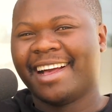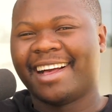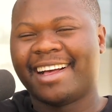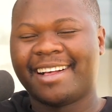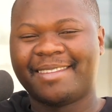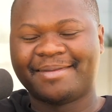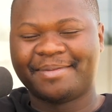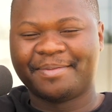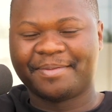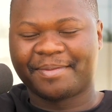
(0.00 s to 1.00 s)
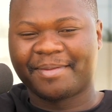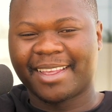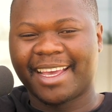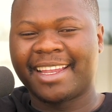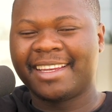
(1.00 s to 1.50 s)
And
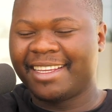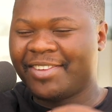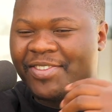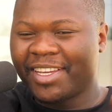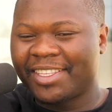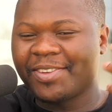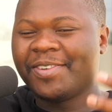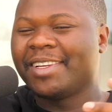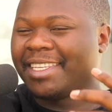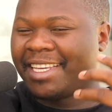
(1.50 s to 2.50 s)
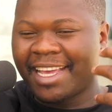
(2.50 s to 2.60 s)
you know, it's always,